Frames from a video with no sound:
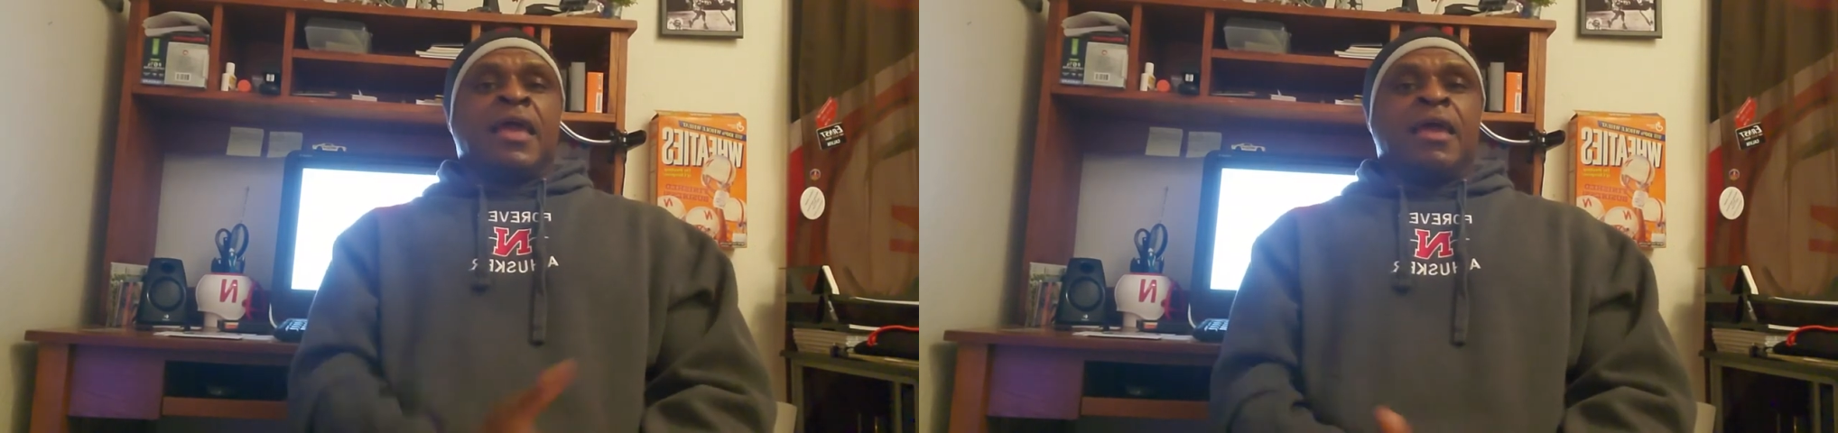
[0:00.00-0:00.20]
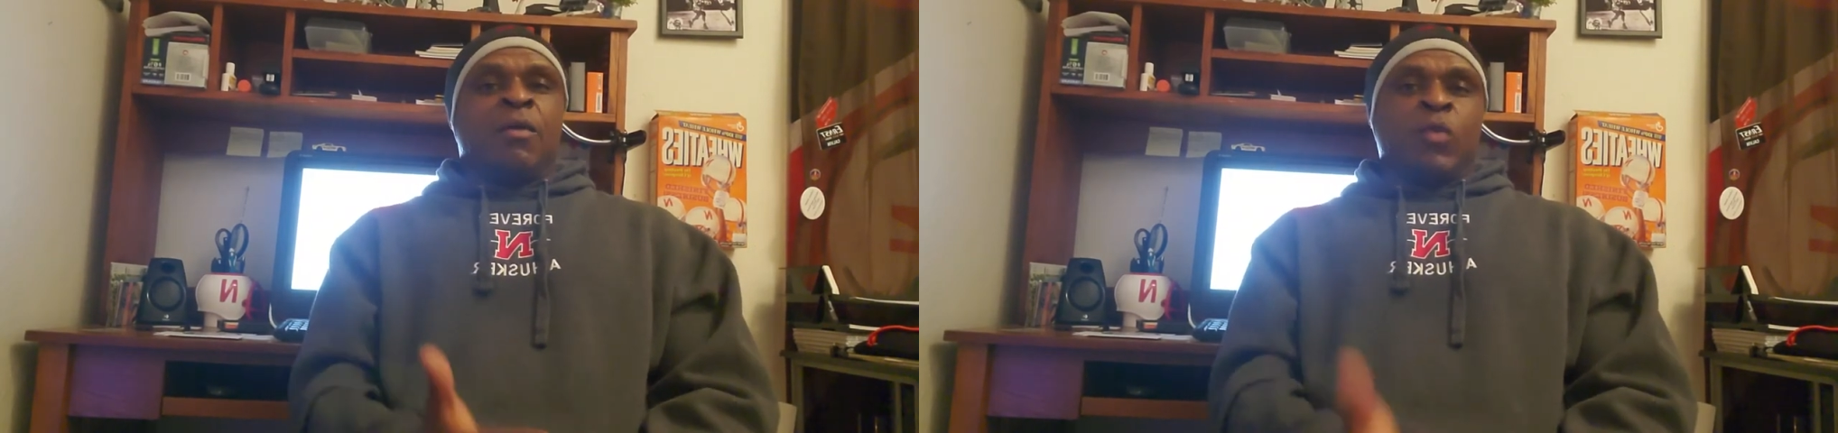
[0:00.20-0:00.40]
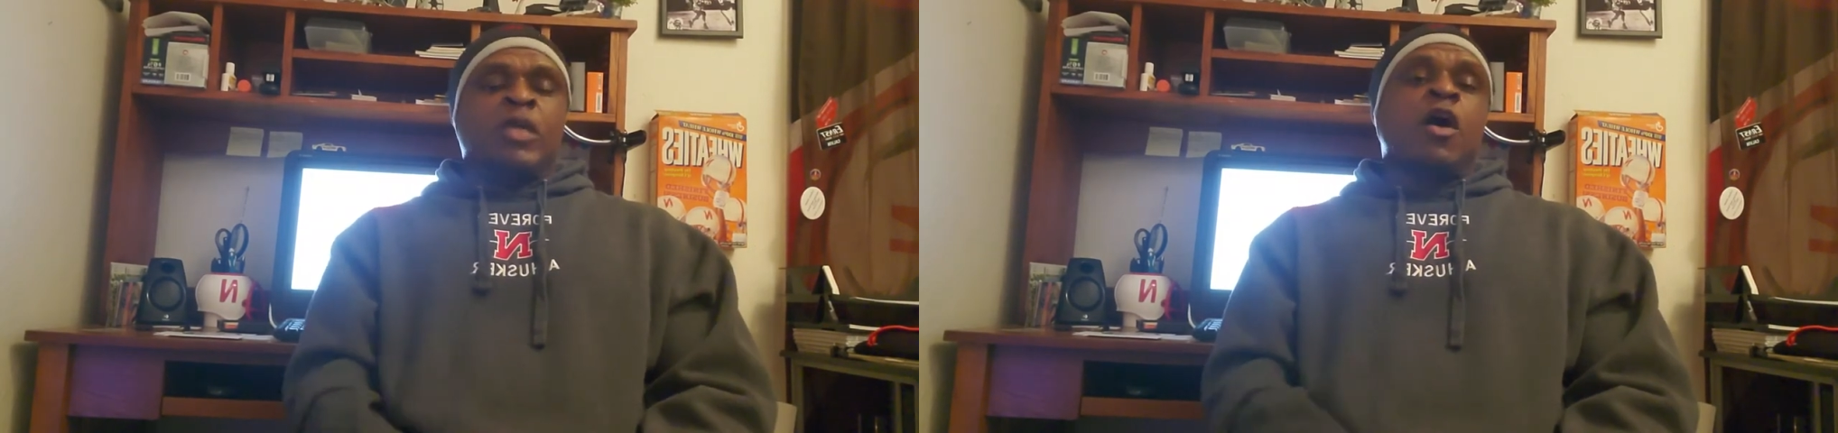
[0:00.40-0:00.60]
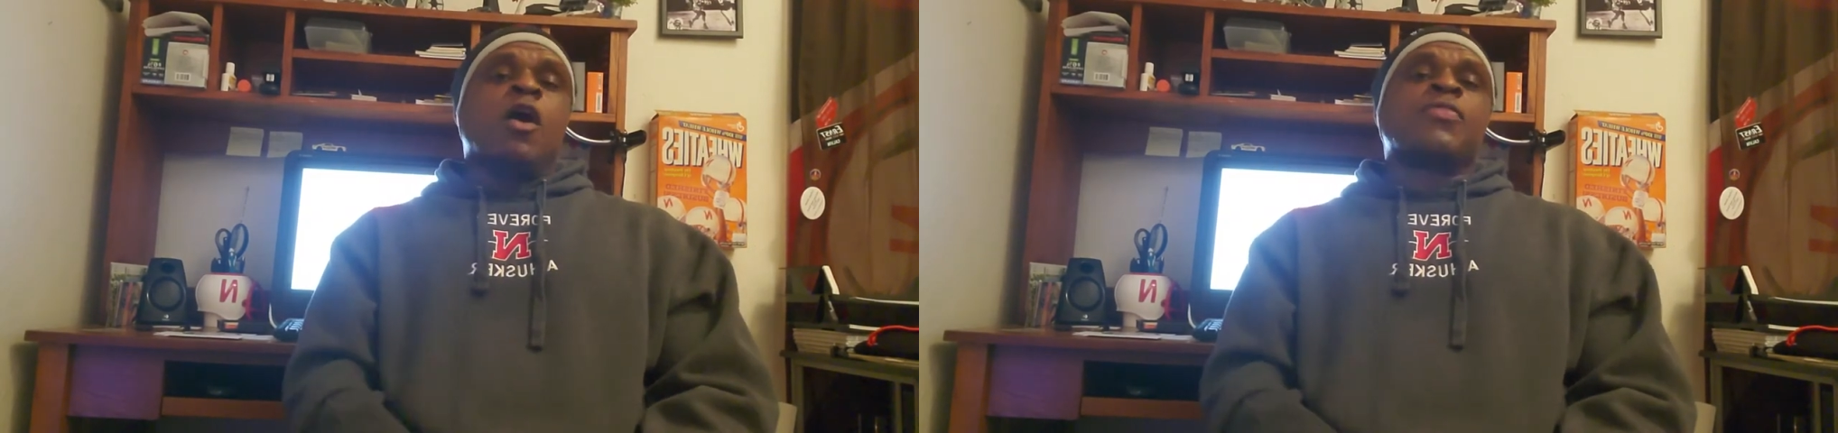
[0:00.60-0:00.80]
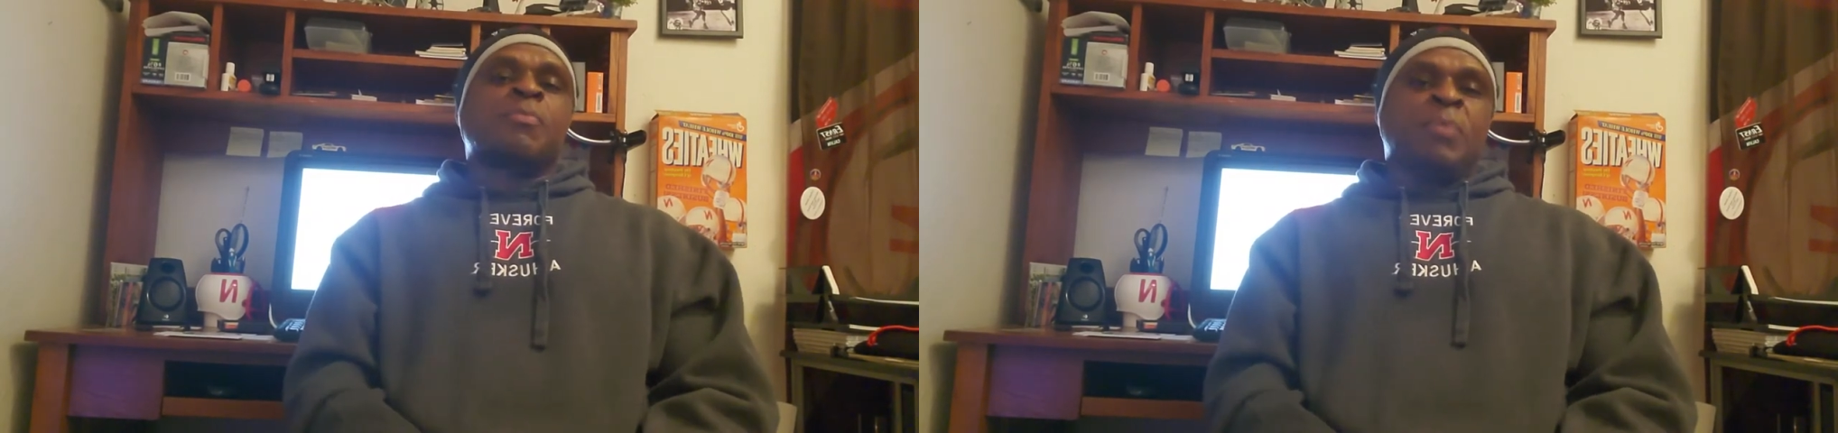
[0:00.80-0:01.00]
and we
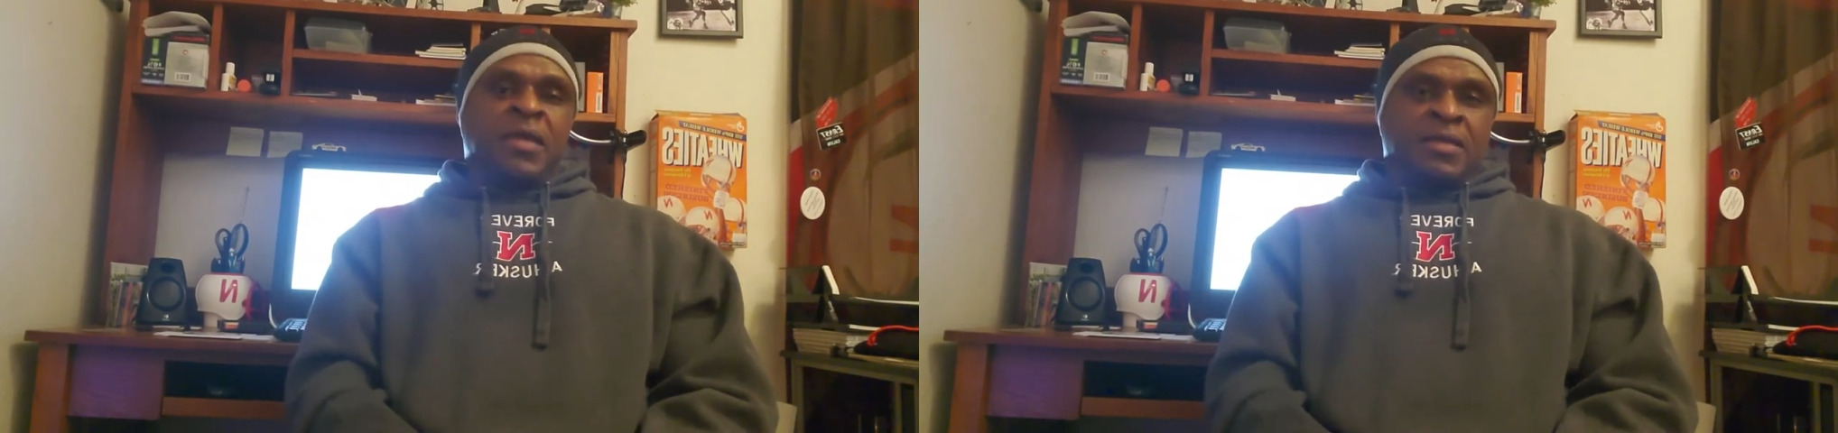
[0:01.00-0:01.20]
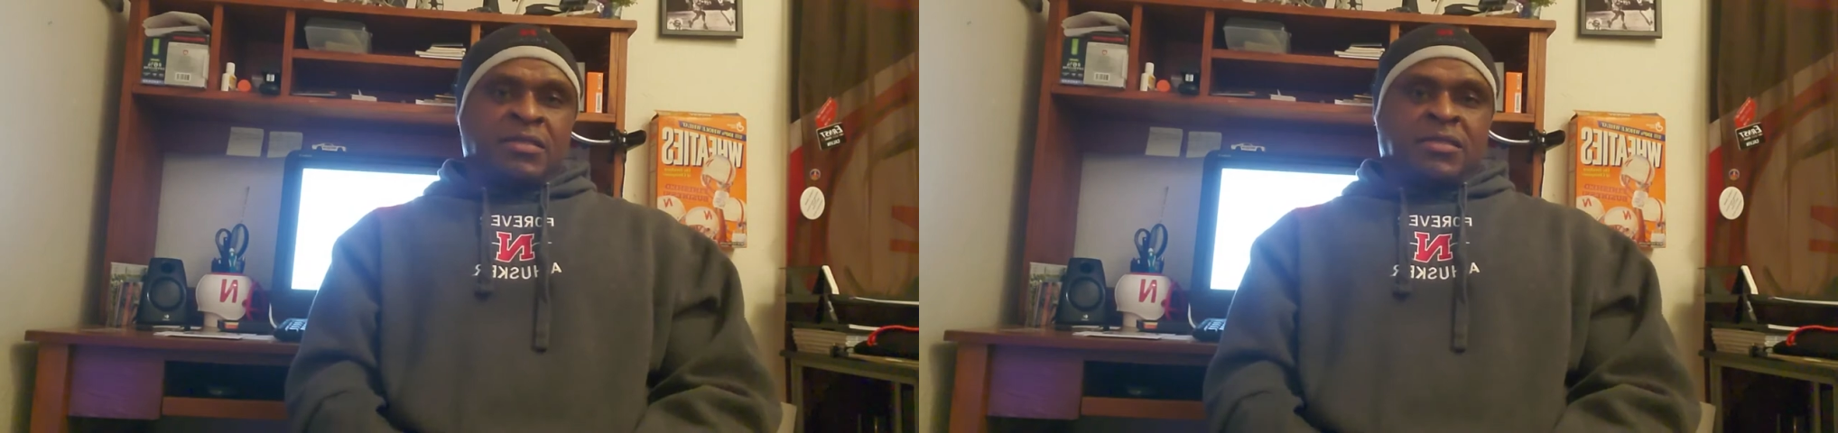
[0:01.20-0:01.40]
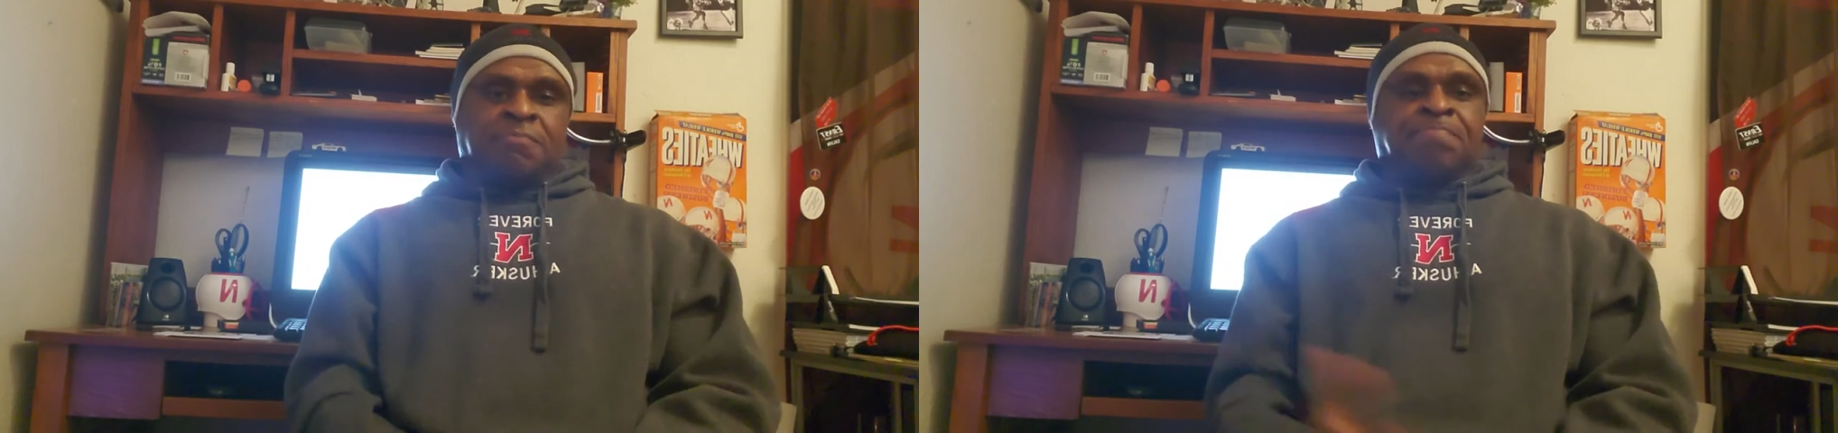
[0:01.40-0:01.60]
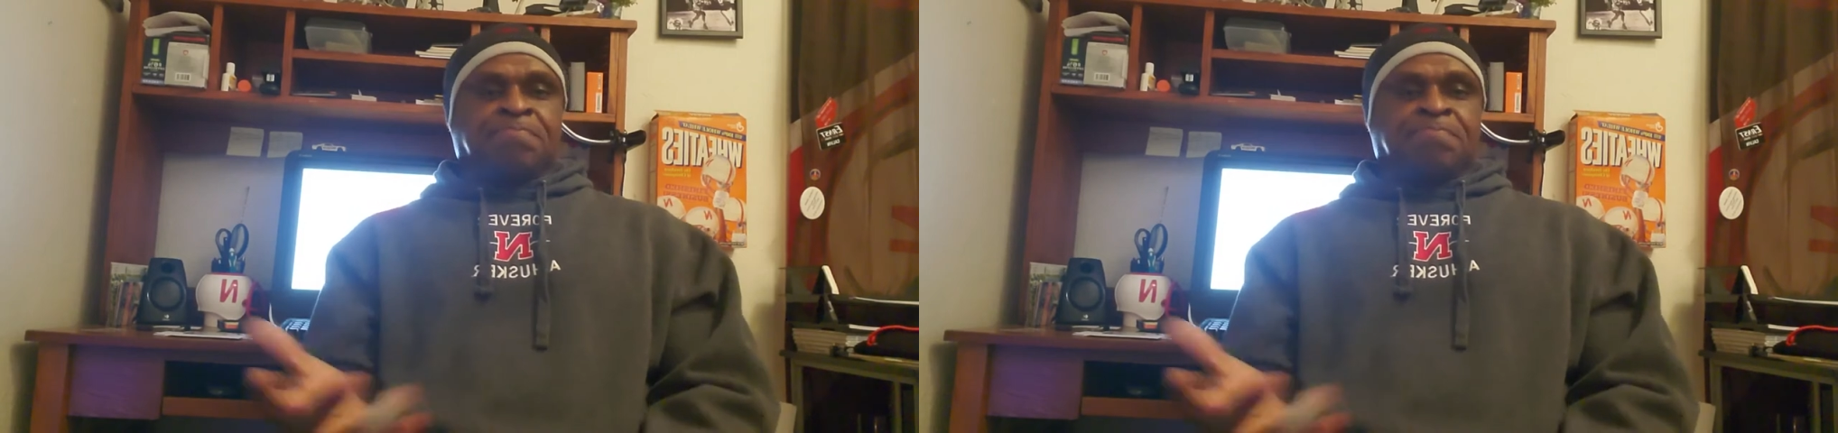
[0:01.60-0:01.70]
called the pitch,